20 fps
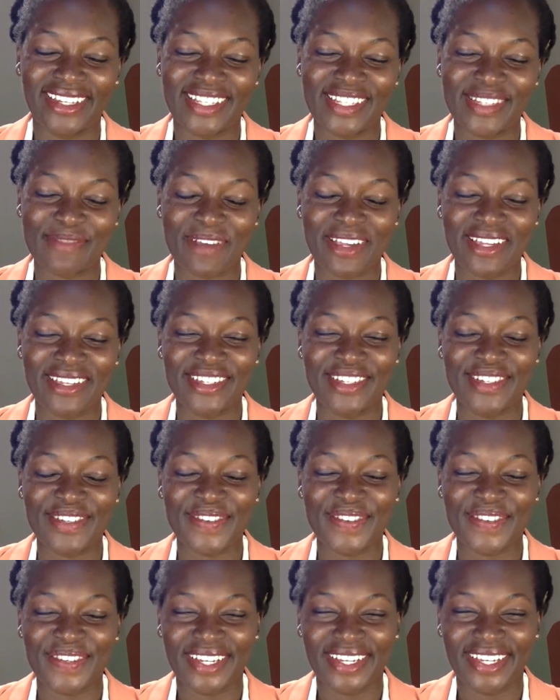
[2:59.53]
It is my
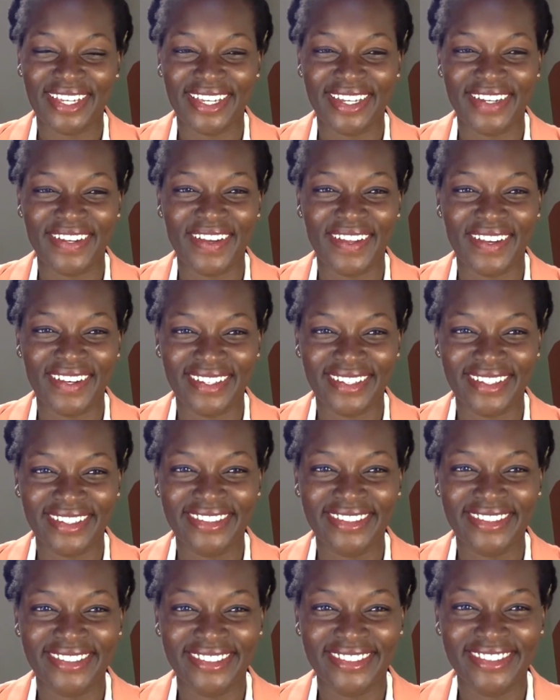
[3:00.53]
joy and honor.